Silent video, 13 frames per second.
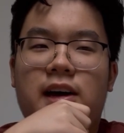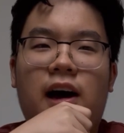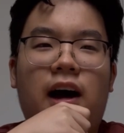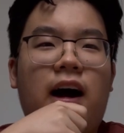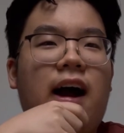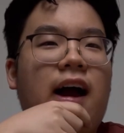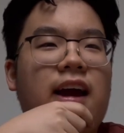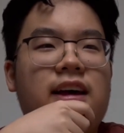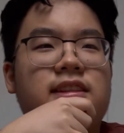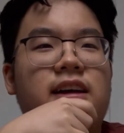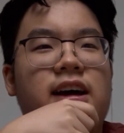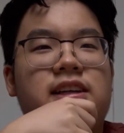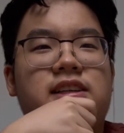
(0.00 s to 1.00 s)

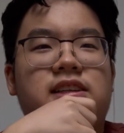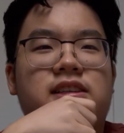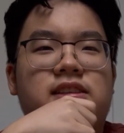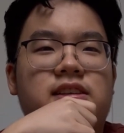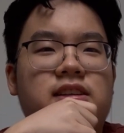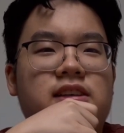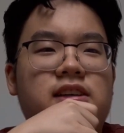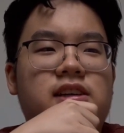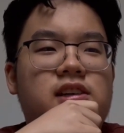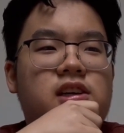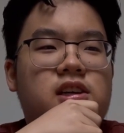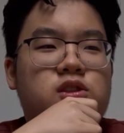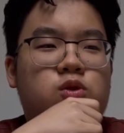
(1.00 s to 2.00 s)
highlight
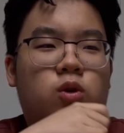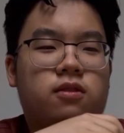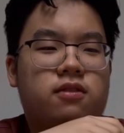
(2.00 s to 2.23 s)
sort